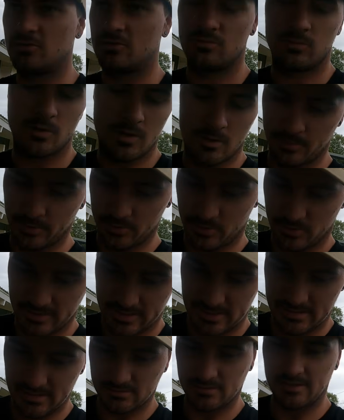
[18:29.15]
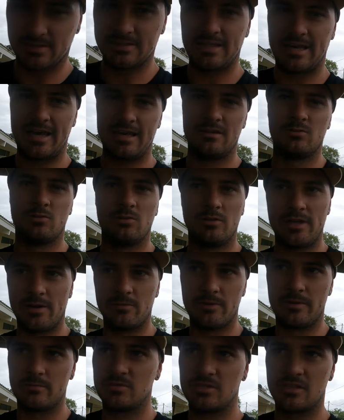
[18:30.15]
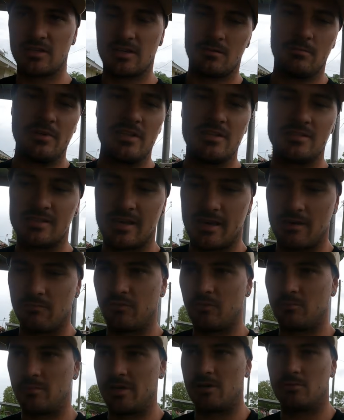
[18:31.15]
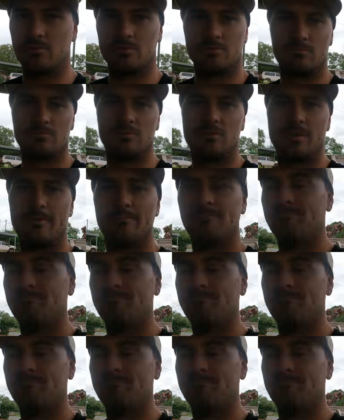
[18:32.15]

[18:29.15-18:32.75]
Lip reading: or swap or do anything like that, all our rims are going to be the same from now on. So